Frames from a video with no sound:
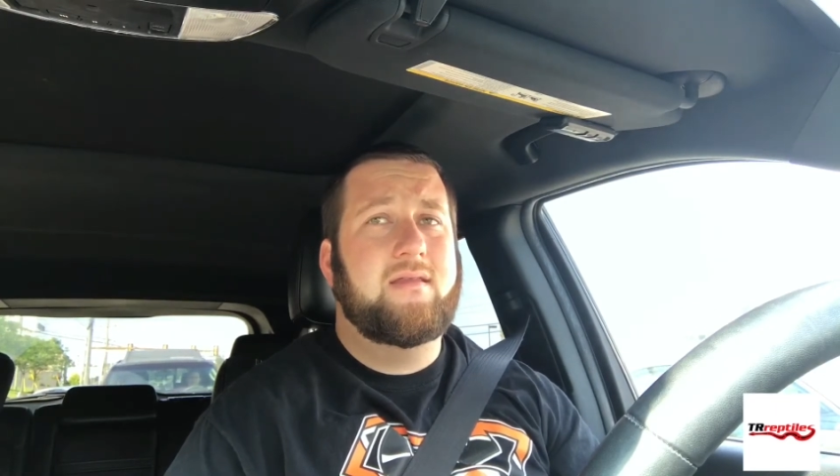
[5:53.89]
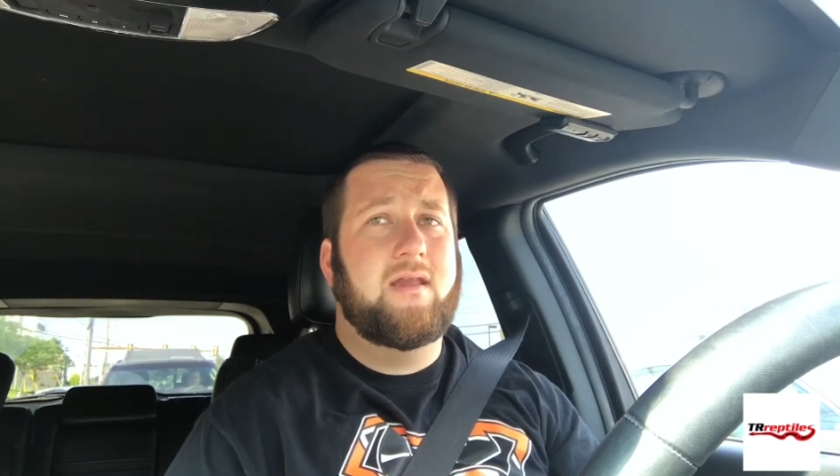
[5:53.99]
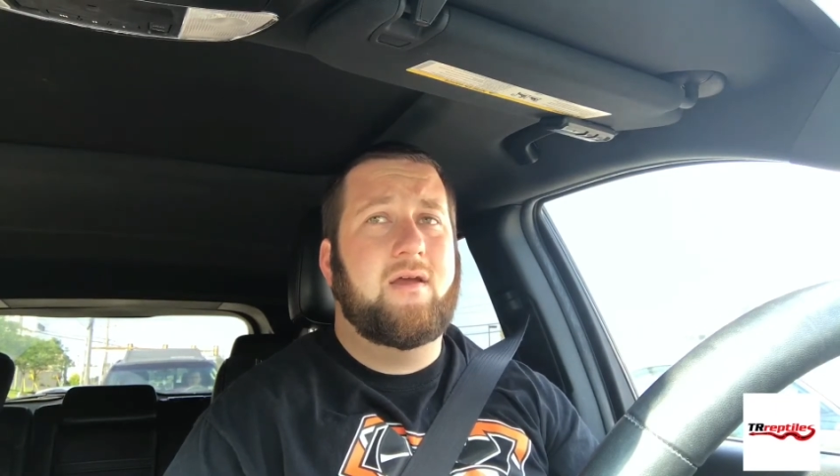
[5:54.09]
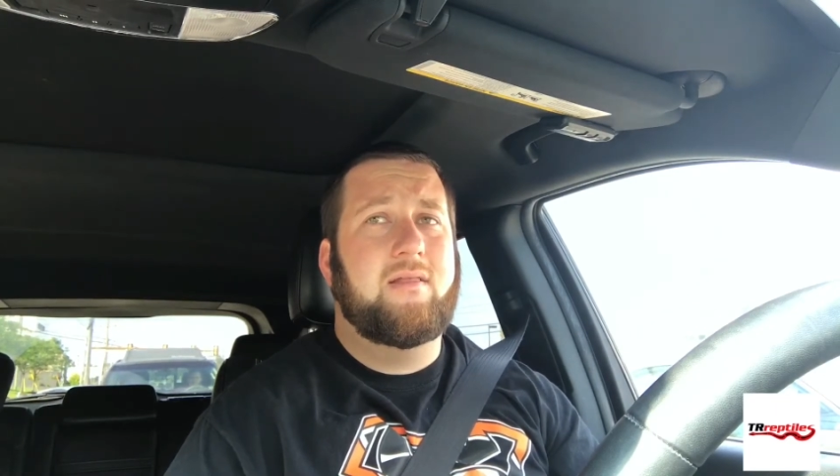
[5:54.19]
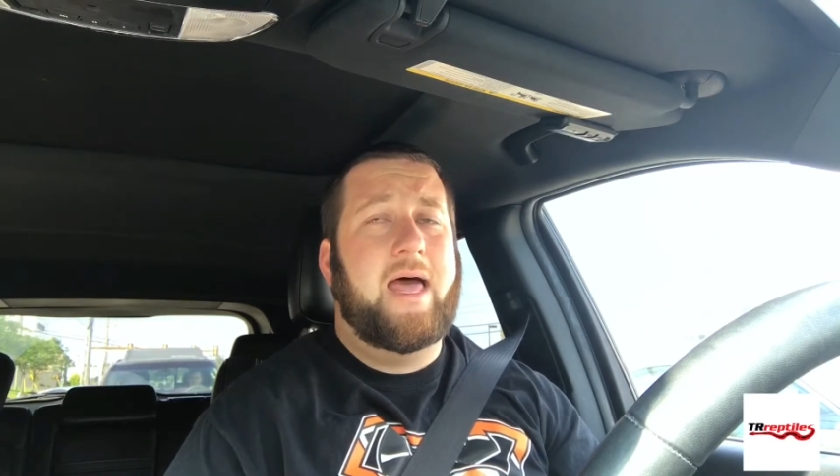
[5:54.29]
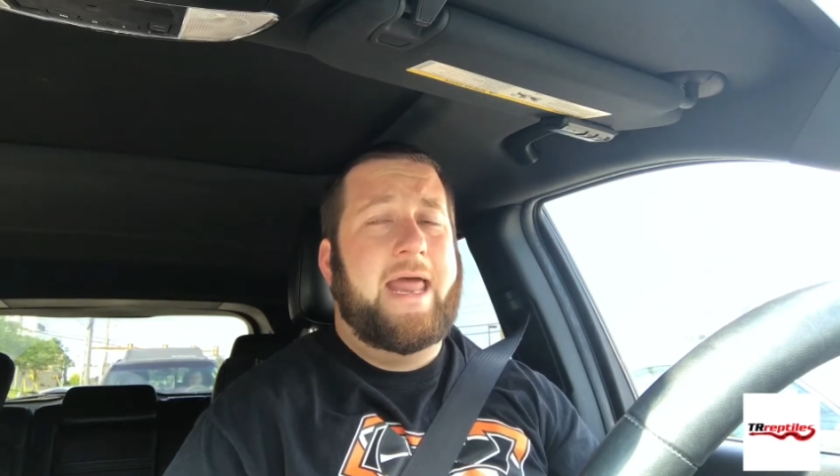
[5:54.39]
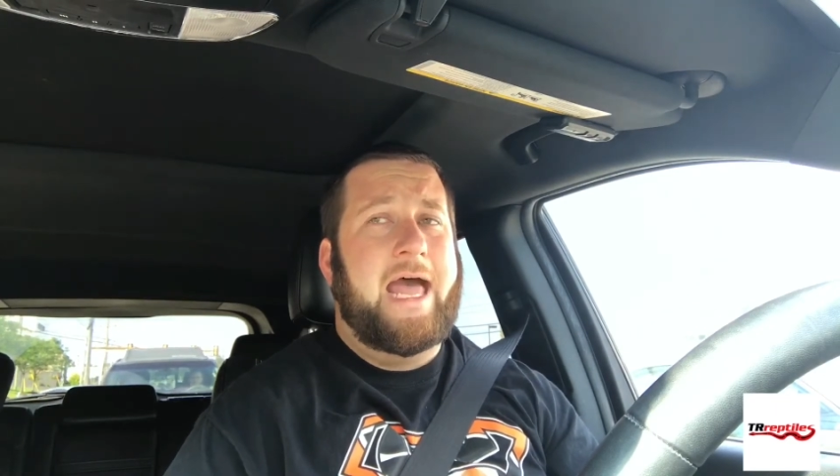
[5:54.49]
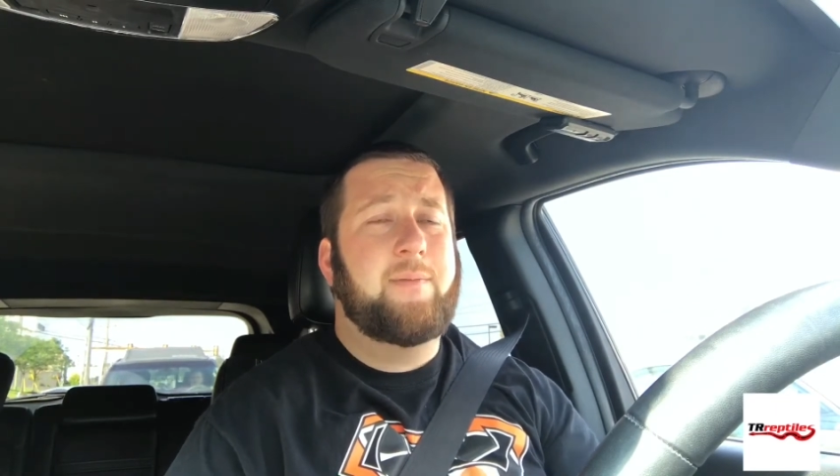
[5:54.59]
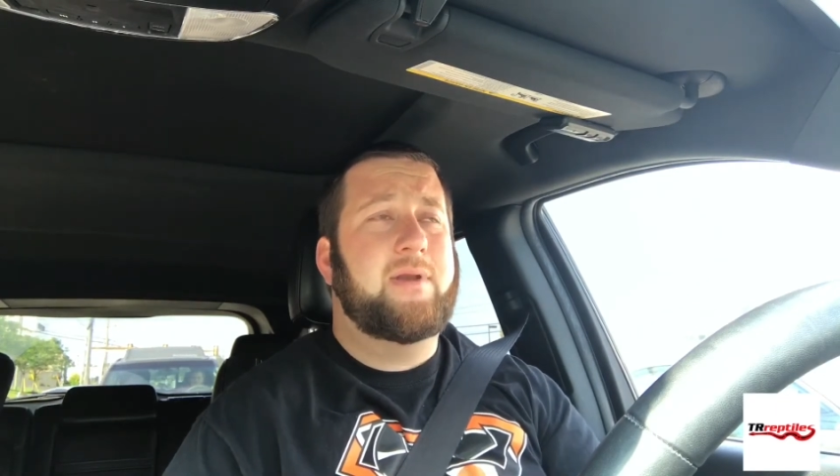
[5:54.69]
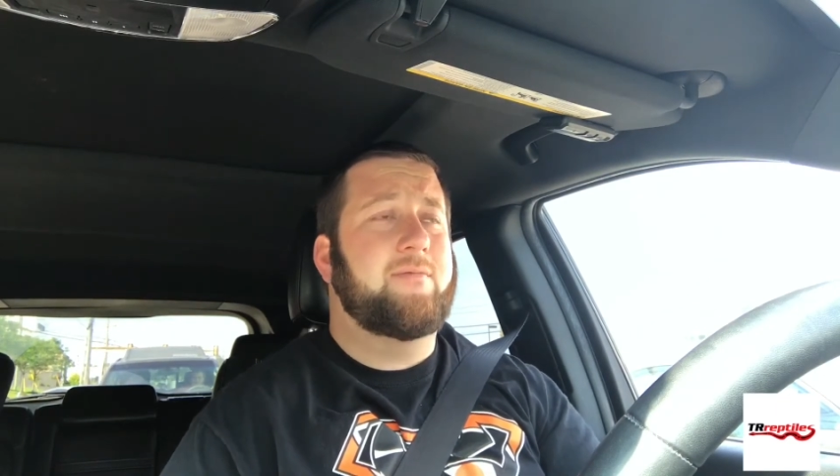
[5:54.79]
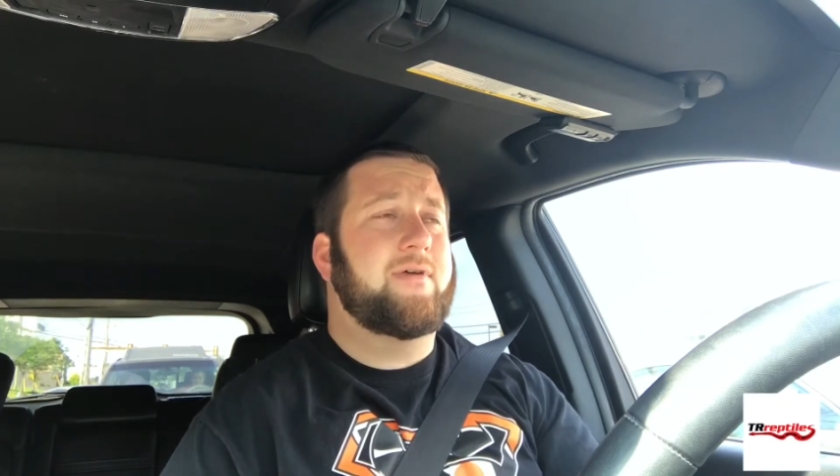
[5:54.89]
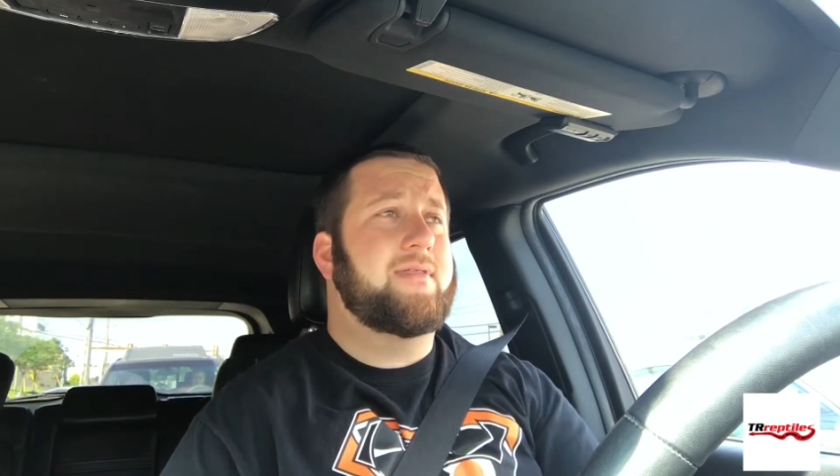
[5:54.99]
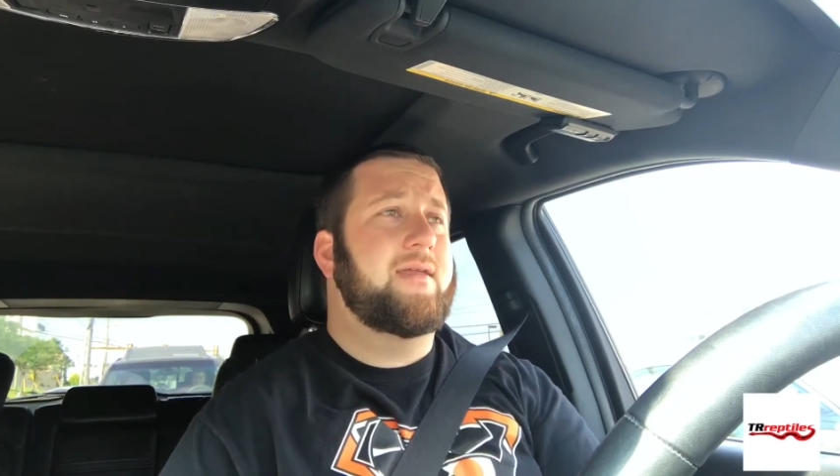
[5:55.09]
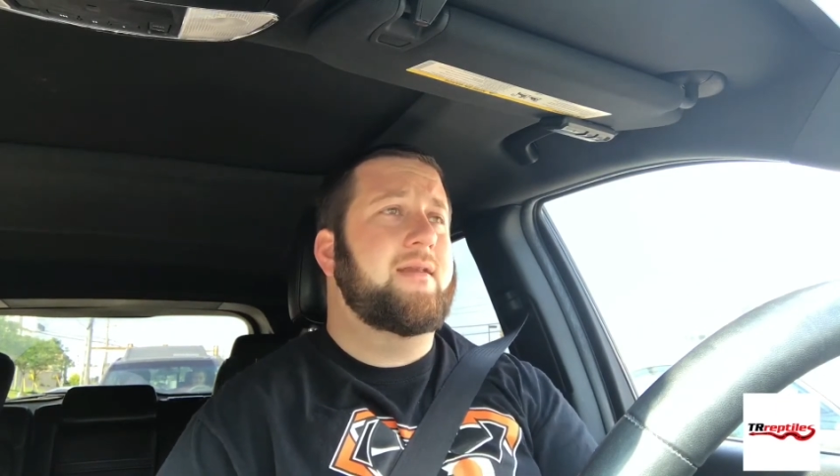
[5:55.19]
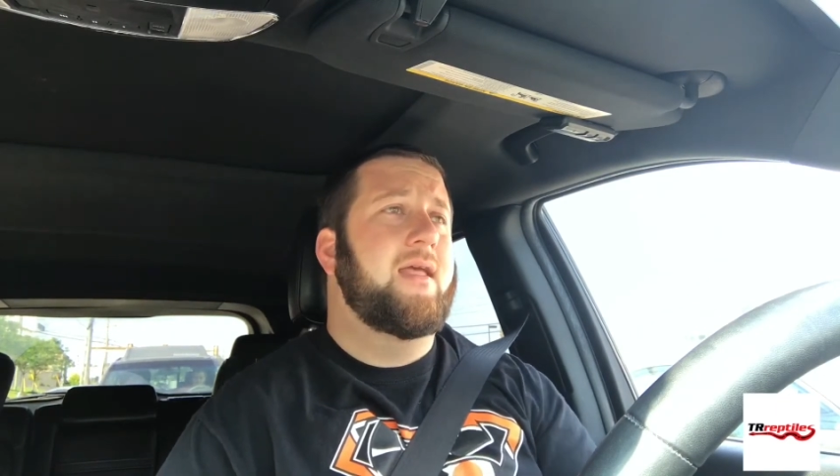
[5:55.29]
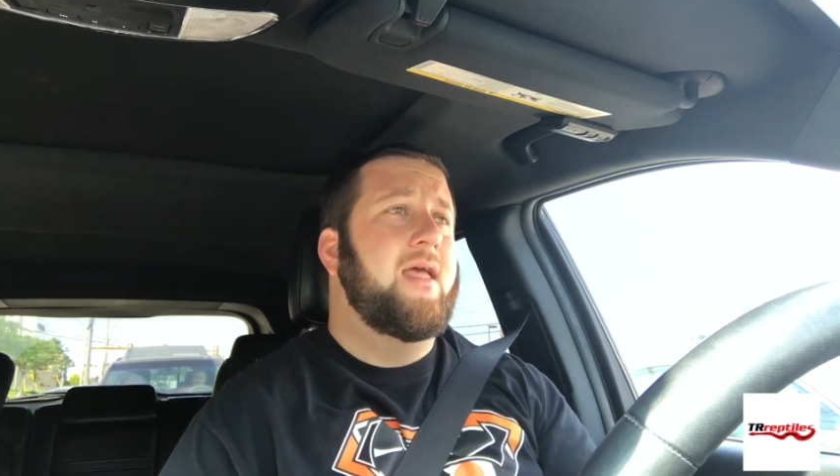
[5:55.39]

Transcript: you know, a lot happening with it.